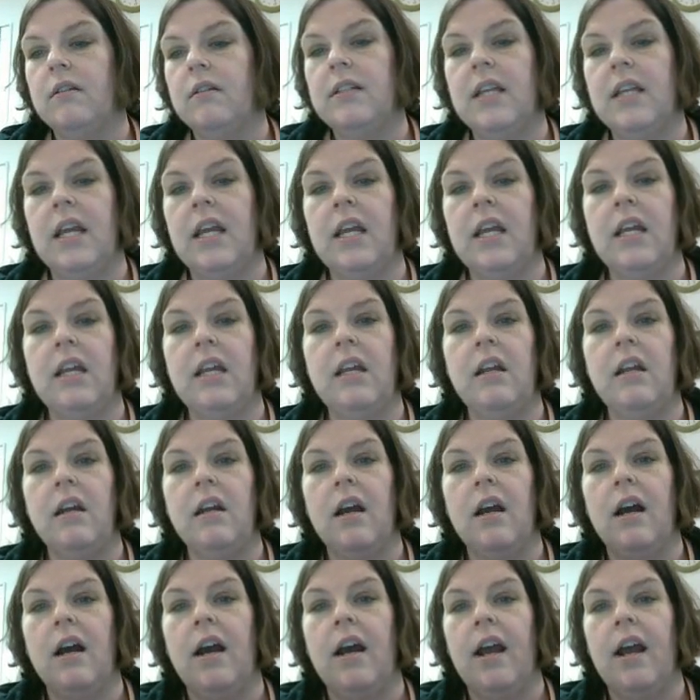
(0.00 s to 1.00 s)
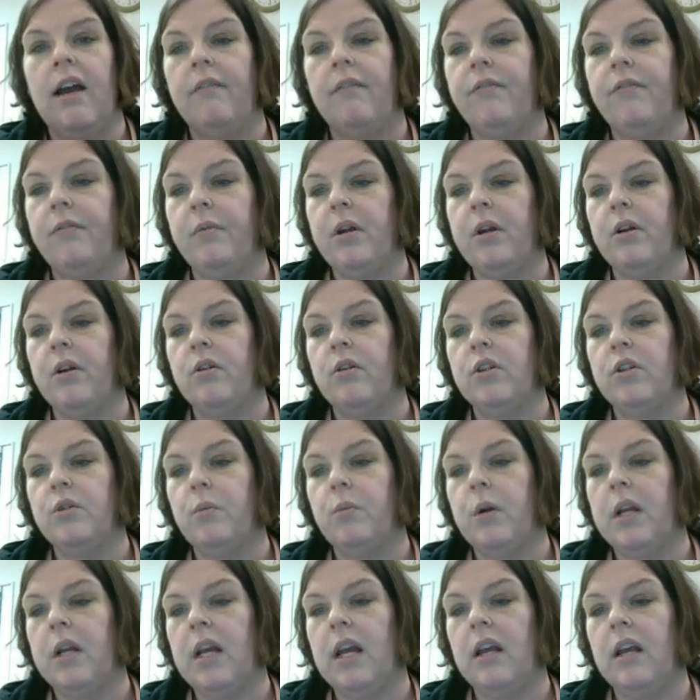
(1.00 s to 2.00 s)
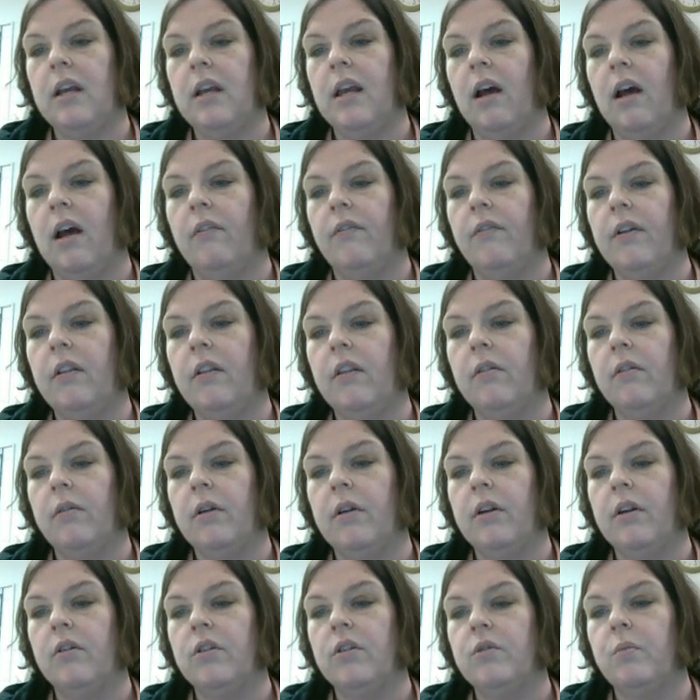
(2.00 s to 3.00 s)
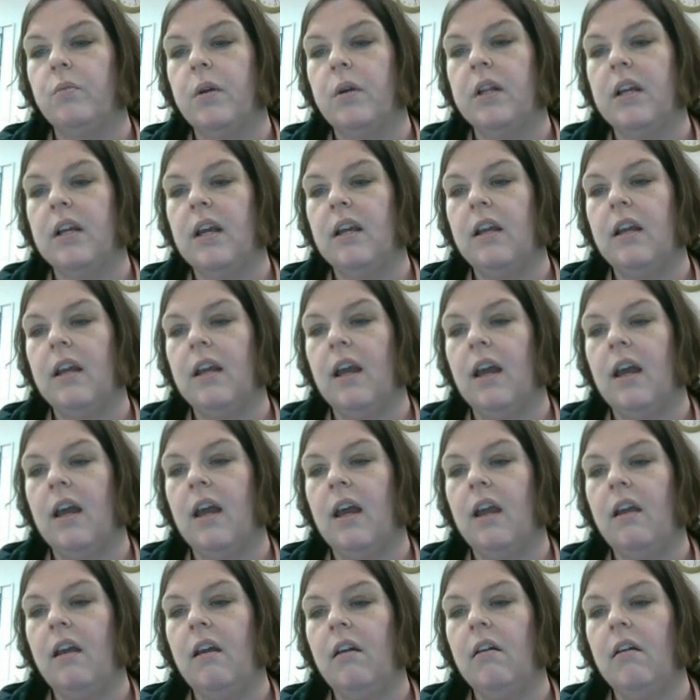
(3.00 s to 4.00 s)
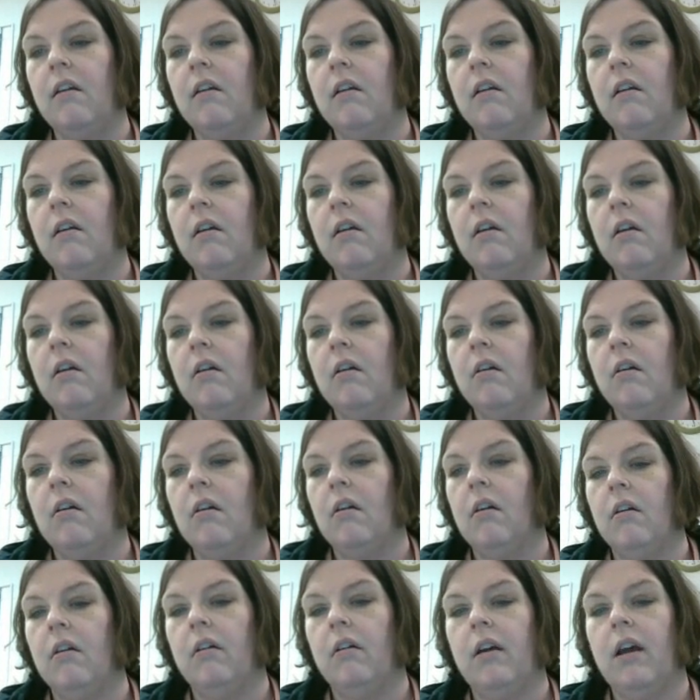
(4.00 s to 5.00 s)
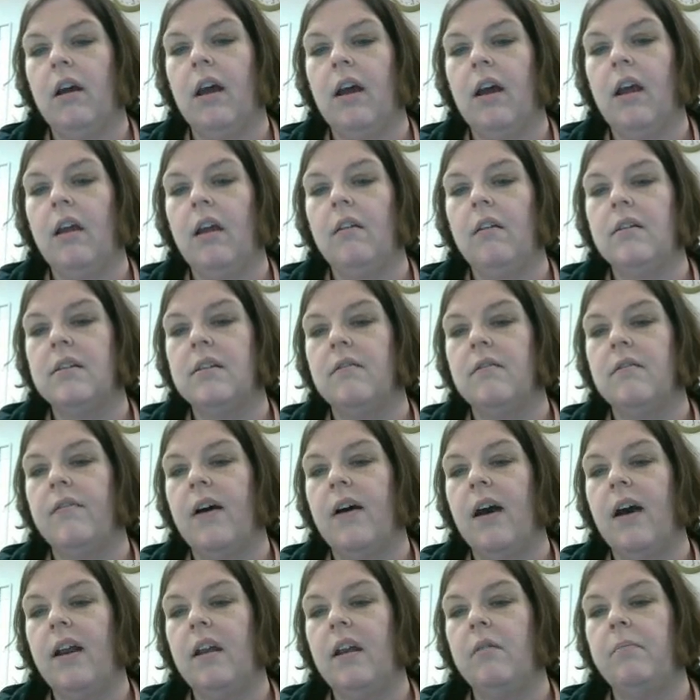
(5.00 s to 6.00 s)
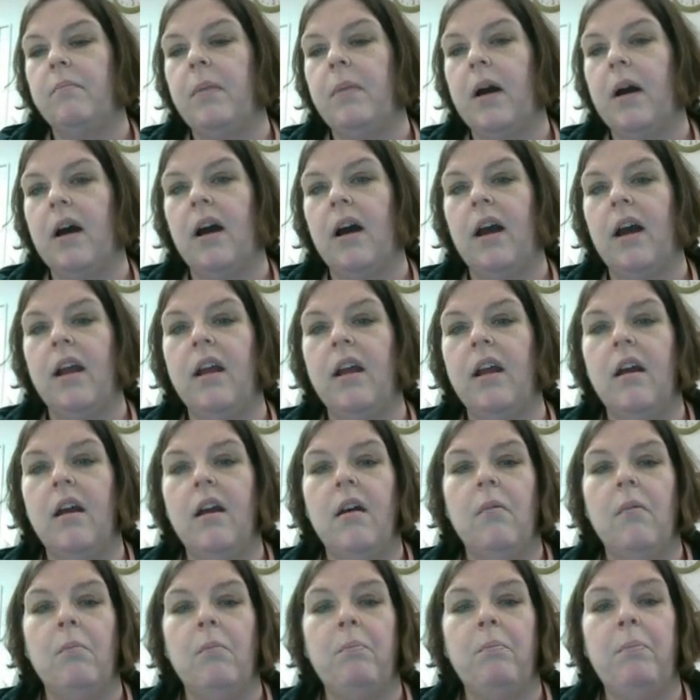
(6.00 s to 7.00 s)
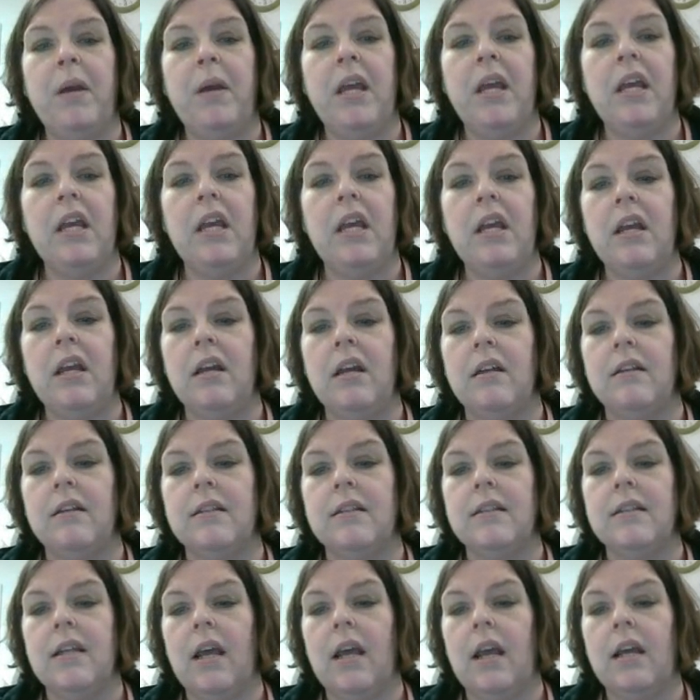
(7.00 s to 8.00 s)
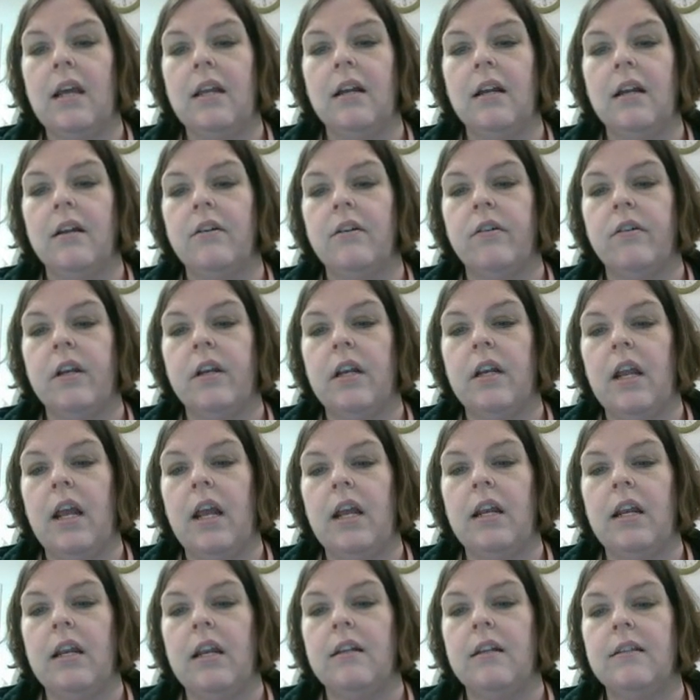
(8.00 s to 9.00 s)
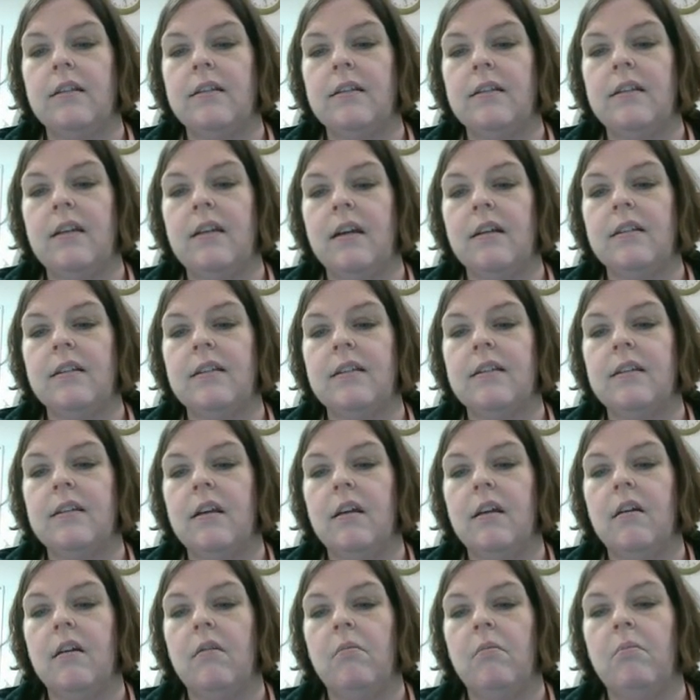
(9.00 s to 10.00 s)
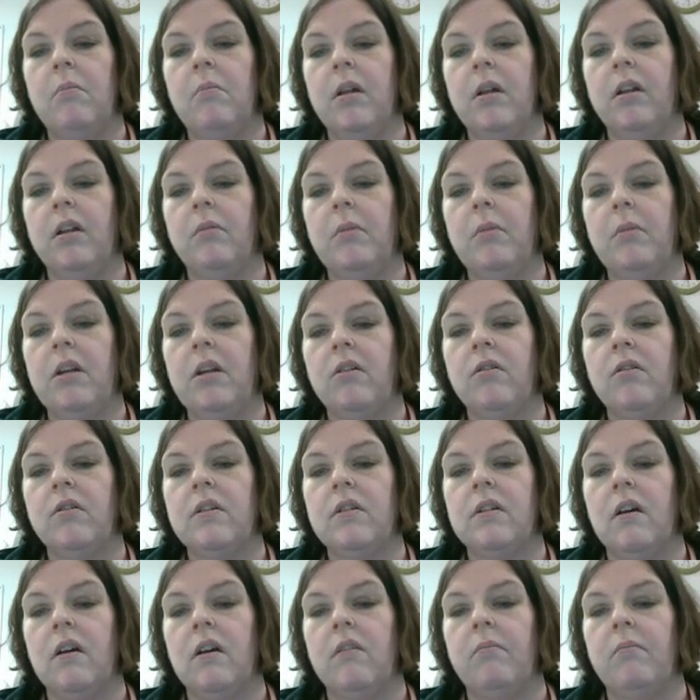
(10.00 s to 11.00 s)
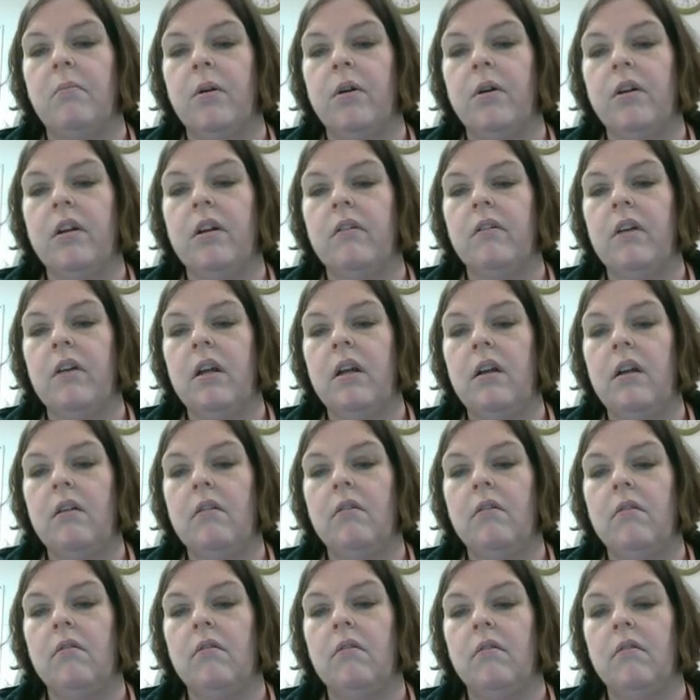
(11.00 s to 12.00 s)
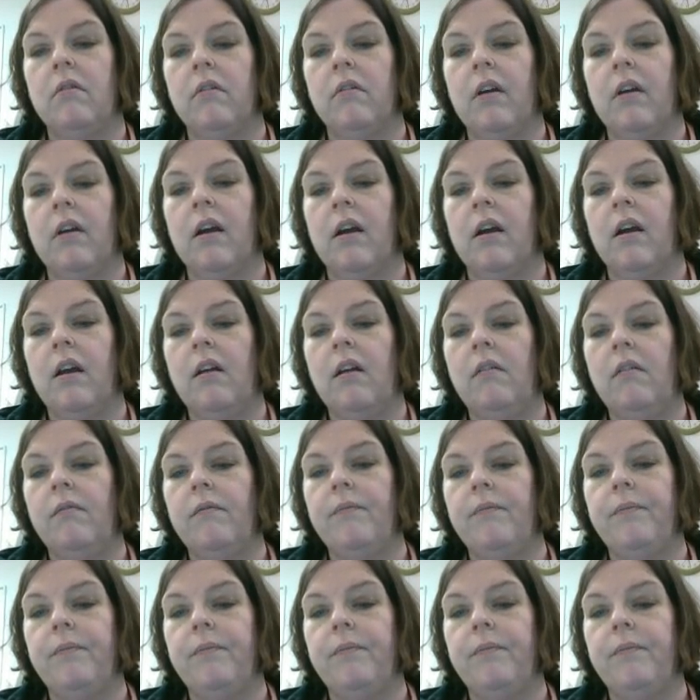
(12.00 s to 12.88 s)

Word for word: T, I have 328 Kelvin, 328 K, okay, divided by P is 886 millimeters of mercury, okay?